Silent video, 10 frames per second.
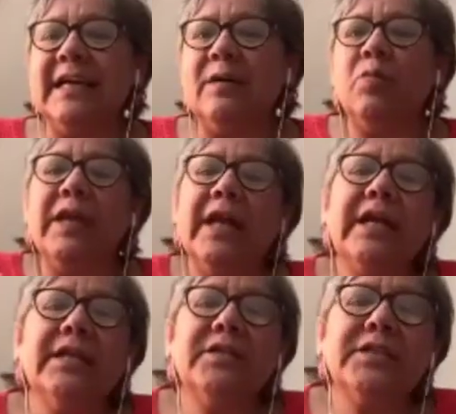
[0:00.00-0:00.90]
when I
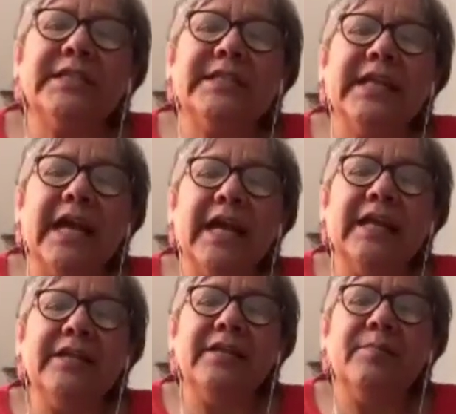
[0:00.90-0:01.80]

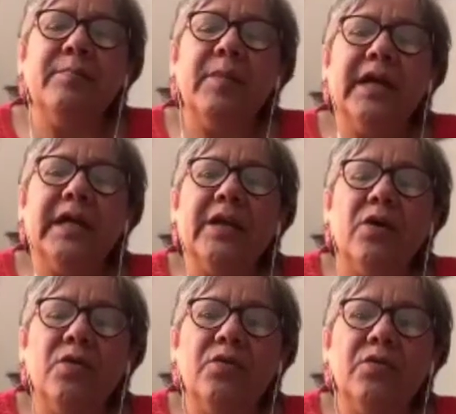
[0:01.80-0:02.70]
understand my
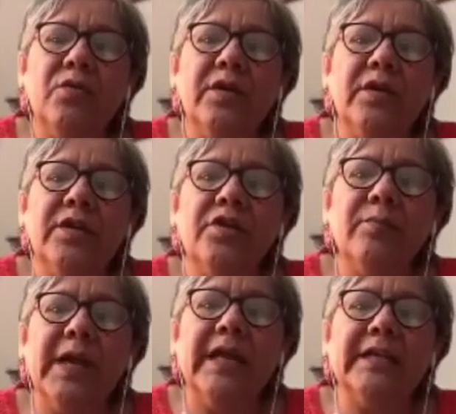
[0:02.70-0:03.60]
own
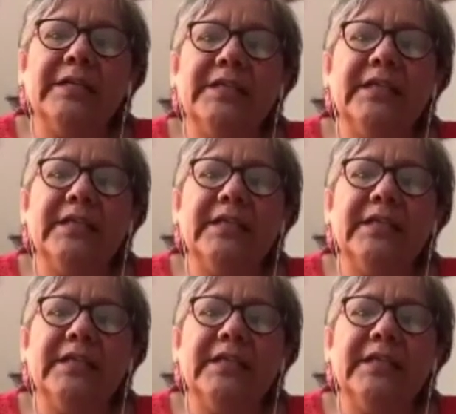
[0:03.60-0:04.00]
humanity,